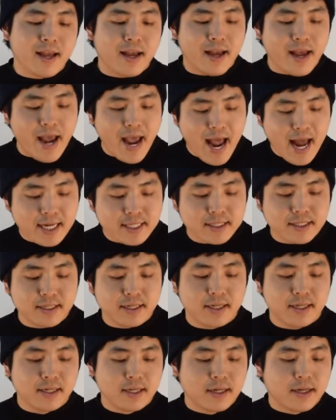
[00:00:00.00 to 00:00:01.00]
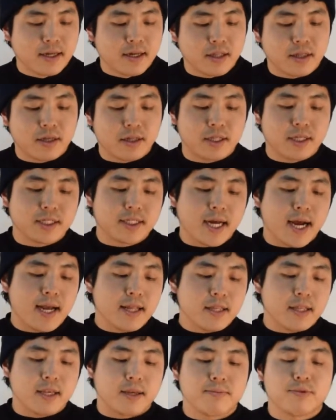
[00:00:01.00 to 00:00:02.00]
ask the
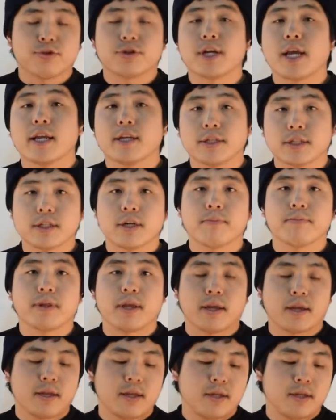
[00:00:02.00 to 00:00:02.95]
design team to change something.